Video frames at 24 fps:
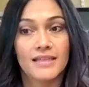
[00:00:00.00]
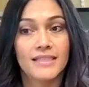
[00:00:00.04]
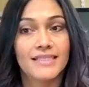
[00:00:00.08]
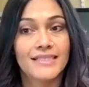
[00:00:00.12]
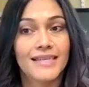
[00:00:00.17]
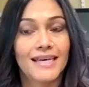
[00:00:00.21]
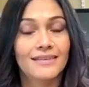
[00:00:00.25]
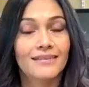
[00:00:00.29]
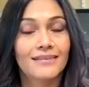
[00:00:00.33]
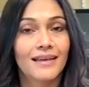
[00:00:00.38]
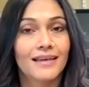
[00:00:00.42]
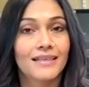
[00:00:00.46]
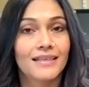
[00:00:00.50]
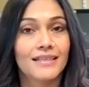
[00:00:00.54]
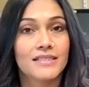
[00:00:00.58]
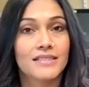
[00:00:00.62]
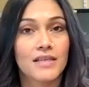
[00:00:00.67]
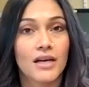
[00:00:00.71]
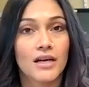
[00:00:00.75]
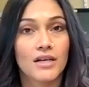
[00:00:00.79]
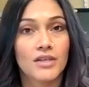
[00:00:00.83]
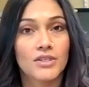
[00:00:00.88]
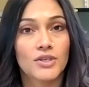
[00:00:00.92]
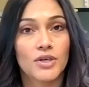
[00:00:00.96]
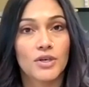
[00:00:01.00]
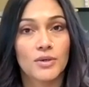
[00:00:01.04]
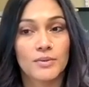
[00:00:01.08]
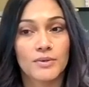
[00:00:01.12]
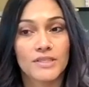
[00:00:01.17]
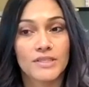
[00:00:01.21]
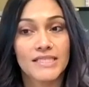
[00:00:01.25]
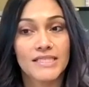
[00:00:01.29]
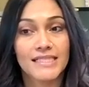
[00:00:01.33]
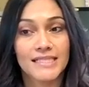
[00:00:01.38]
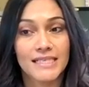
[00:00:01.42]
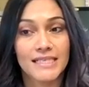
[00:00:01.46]
the deadline is
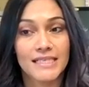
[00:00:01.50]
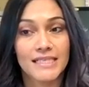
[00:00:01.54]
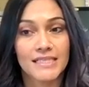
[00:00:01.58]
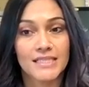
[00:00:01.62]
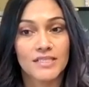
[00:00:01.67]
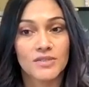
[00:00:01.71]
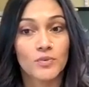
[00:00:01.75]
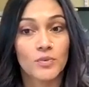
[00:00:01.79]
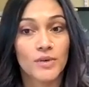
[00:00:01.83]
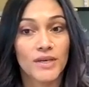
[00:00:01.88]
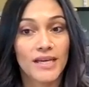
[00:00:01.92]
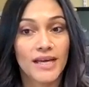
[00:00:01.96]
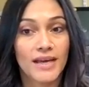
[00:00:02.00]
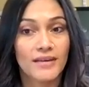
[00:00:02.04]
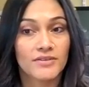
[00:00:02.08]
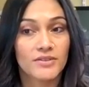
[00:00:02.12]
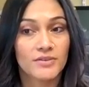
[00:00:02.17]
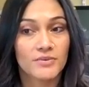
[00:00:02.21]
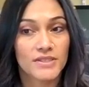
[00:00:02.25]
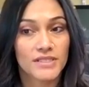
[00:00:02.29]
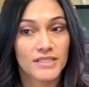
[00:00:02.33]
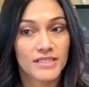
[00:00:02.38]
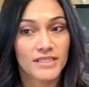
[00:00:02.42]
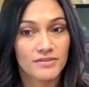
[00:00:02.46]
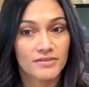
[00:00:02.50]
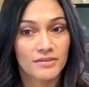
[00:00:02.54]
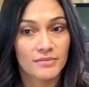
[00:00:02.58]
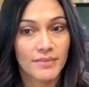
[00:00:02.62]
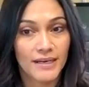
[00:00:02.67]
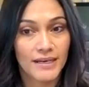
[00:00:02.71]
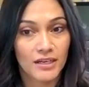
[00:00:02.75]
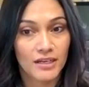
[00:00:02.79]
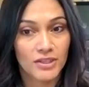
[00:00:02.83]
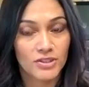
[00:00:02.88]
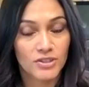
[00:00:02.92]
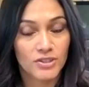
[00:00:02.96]
October 6th. We have to receive it
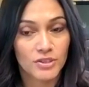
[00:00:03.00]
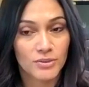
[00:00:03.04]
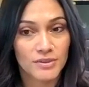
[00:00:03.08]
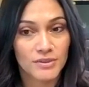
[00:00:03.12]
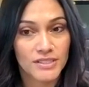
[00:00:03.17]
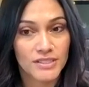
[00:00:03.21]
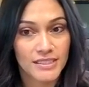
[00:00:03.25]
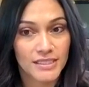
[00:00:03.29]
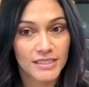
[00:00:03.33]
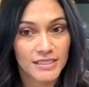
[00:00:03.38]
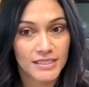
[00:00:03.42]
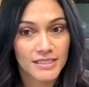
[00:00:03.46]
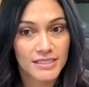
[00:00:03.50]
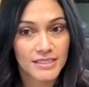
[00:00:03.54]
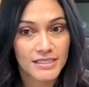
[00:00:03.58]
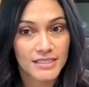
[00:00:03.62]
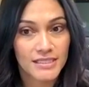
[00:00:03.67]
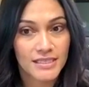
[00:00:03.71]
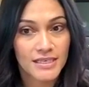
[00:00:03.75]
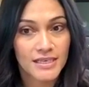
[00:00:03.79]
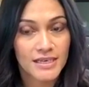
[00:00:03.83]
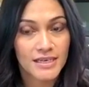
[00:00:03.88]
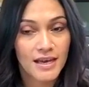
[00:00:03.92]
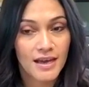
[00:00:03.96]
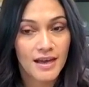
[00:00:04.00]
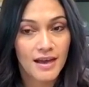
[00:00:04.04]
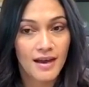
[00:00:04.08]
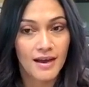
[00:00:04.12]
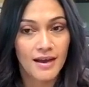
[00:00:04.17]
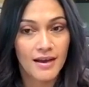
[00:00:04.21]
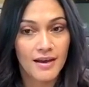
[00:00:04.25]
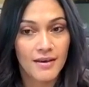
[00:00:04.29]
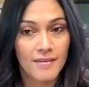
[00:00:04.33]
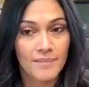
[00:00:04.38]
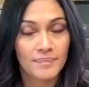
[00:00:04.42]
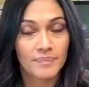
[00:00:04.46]
by October 6th.
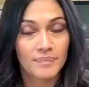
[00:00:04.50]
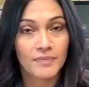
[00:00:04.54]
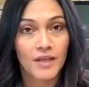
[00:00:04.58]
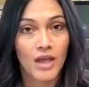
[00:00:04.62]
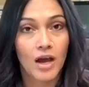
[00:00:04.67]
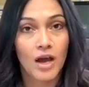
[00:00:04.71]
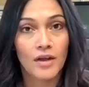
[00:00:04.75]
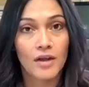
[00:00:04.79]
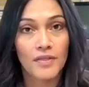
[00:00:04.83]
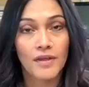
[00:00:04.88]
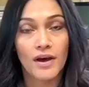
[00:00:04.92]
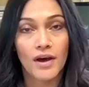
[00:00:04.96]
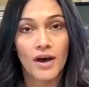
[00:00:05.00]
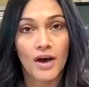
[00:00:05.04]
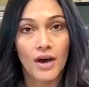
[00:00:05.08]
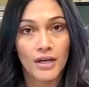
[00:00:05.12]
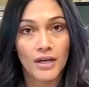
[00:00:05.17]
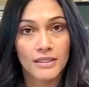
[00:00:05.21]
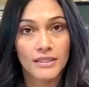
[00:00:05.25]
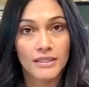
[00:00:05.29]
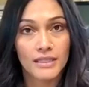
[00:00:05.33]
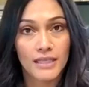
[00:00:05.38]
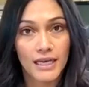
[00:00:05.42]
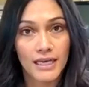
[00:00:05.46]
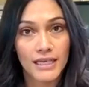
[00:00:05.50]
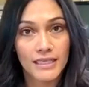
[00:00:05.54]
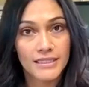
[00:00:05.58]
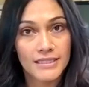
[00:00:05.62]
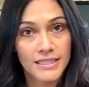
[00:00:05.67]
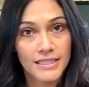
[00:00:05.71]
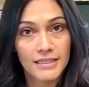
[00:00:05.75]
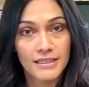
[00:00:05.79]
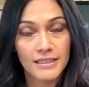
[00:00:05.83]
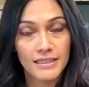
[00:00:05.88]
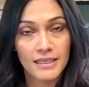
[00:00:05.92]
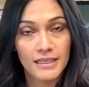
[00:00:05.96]
The online
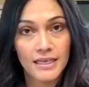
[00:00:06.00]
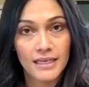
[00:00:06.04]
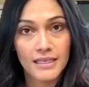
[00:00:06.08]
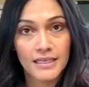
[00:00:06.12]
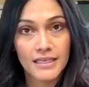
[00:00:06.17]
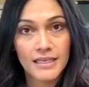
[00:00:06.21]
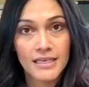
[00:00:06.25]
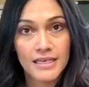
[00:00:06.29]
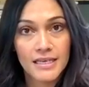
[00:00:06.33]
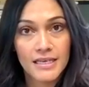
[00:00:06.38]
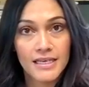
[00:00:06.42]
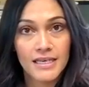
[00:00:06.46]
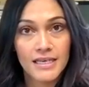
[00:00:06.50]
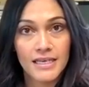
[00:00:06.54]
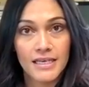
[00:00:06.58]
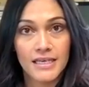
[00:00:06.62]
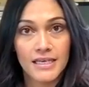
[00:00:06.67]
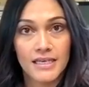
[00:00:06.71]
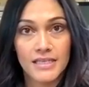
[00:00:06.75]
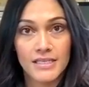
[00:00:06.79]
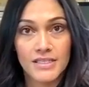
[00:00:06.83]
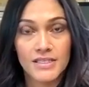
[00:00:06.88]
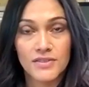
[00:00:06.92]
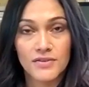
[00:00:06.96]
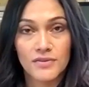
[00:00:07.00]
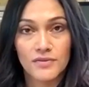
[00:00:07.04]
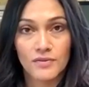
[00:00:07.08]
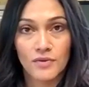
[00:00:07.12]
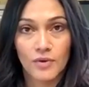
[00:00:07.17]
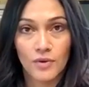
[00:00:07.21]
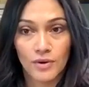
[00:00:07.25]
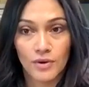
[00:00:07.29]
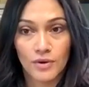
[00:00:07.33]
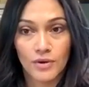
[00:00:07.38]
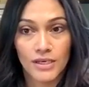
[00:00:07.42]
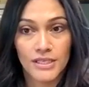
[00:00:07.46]
deadline is
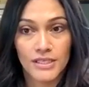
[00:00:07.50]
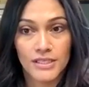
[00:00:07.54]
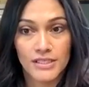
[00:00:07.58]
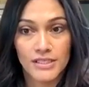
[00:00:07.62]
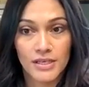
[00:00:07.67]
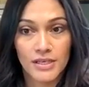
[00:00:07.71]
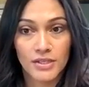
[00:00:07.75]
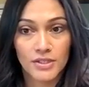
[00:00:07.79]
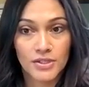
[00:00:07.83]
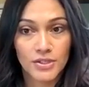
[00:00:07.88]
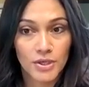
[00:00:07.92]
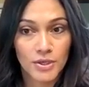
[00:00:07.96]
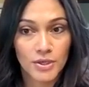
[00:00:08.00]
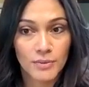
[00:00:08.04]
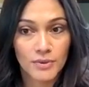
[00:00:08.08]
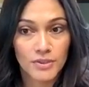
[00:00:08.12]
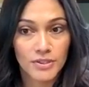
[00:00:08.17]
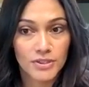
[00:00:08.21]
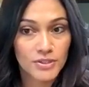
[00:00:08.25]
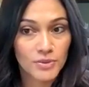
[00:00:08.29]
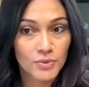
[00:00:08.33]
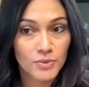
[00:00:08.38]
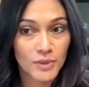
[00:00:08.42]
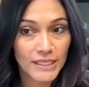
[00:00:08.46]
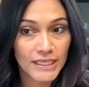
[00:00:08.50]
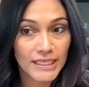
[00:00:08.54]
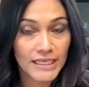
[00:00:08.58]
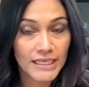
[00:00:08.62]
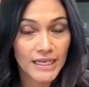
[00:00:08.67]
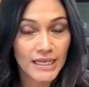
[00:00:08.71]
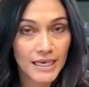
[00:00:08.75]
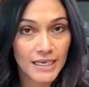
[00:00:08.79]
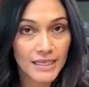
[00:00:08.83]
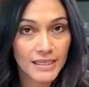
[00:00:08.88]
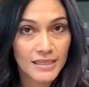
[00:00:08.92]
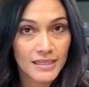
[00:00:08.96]
October
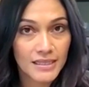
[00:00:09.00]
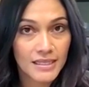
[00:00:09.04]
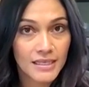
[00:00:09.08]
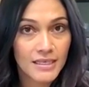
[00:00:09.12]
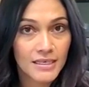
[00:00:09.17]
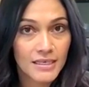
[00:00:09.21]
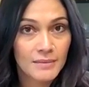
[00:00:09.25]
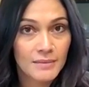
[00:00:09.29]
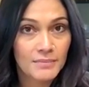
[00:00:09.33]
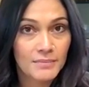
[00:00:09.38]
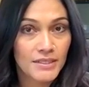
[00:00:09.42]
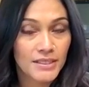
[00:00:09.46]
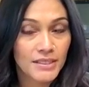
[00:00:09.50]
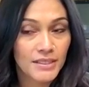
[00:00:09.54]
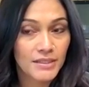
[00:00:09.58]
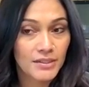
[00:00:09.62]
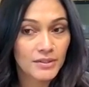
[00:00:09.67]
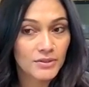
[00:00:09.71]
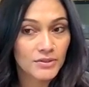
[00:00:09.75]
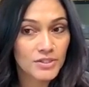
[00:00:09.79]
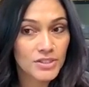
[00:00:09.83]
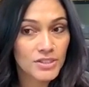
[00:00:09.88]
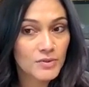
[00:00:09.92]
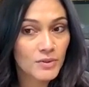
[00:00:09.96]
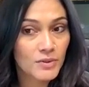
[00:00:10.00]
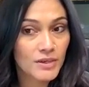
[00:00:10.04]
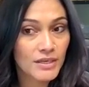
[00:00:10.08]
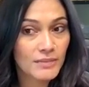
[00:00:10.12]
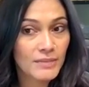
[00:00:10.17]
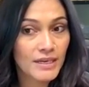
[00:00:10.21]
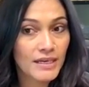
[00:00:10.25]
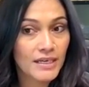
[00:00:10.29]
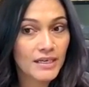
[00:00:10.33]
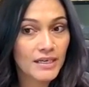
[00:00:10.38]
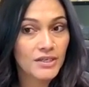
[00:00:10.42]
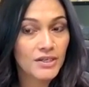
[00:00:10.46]
29th, but you'll just want
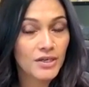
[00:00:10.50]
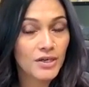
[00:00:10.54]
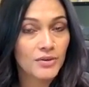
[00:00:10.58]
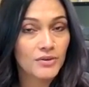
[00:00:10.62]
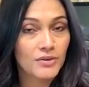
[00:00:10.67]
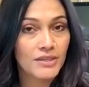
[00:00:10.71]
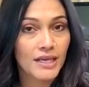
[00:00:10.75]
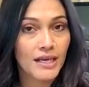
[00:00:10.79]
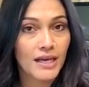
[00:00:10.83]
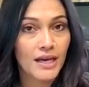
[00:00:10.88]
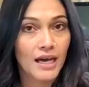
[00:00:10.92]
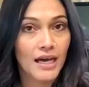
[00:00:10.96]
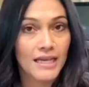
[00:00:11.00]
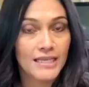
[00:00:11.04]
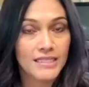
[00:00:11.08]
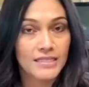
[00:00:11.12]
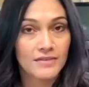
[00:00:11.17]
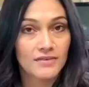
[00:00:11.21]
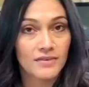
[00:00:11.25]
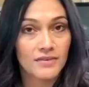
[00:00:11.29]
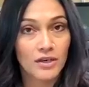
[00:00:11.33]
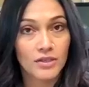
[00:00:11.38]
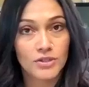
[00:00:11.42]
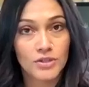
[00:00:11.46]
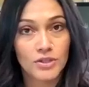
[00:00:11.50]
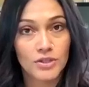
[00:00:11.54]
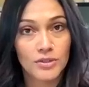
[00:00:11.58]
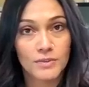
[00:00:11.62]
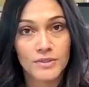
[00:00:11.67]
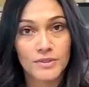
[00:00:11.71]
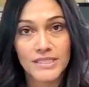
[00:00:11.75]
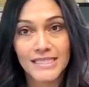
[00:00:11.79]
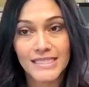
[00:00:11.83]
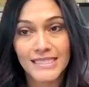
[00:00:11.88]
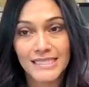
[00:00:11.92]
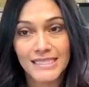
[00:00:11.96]
to make a note that as of
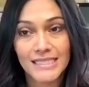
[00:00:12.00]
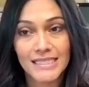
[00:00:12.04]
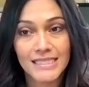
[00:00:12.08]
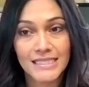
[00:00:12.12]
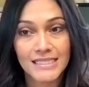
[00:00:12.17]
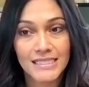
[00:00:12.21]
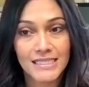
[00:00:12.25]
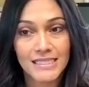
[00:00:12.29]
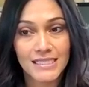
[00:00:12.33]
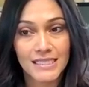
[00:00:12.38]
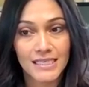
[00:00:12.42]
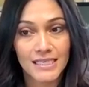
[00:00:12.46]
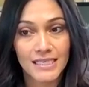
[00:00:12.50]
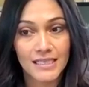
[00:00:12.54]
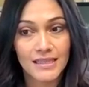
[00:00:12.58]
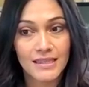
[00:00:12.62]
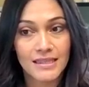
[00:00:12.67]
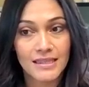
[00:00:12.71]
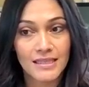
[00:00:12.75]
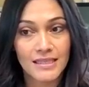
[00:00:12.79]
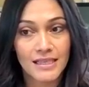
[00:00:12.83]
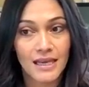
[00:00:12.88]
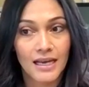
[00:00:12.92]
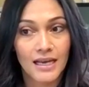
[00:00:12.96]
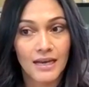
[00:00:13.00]
October 16th,